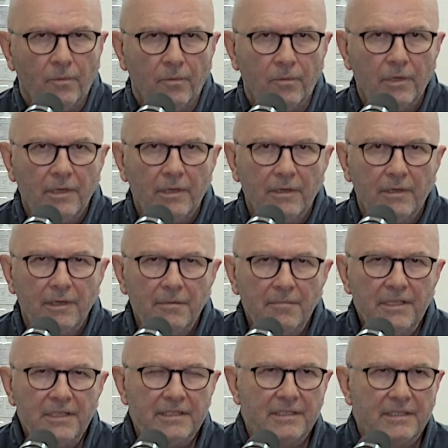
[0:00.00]
Well, let
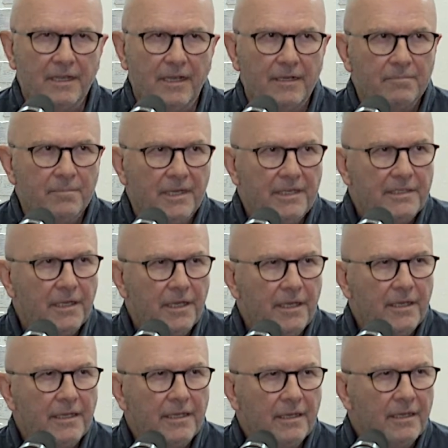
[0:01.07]
me start by
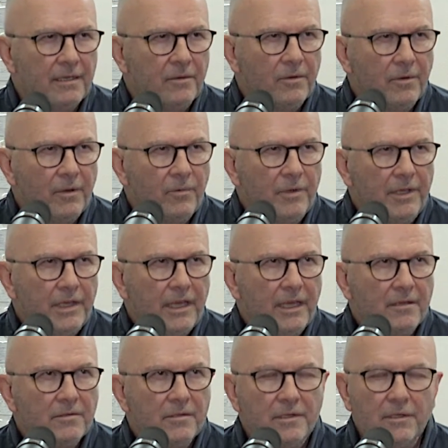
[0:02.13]
saying we
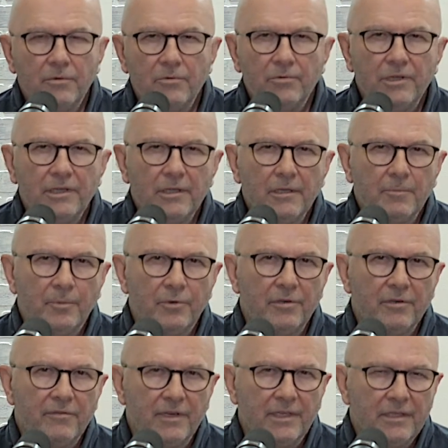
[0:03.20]
count it a real
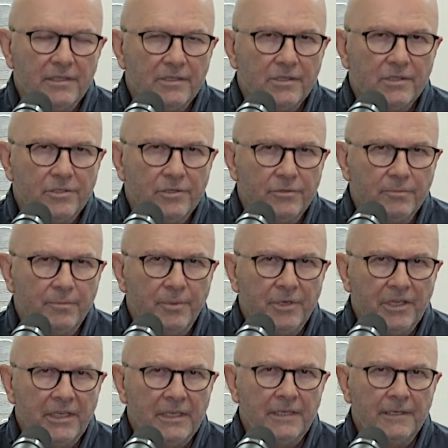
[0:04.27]
privilege to
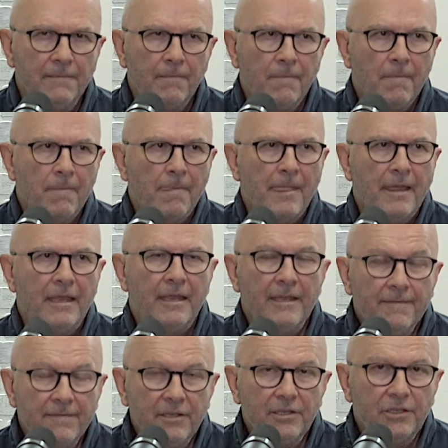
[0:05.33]
be
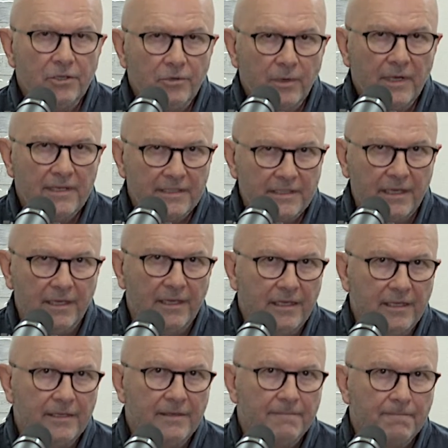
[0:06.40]
in the
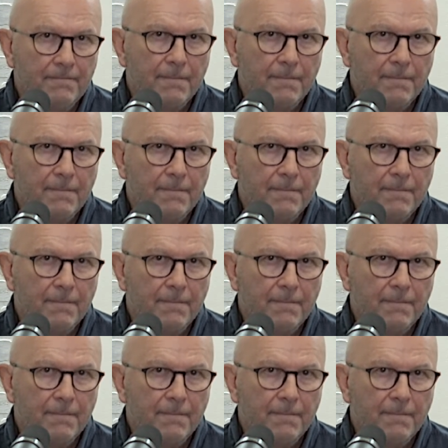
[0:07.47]
USA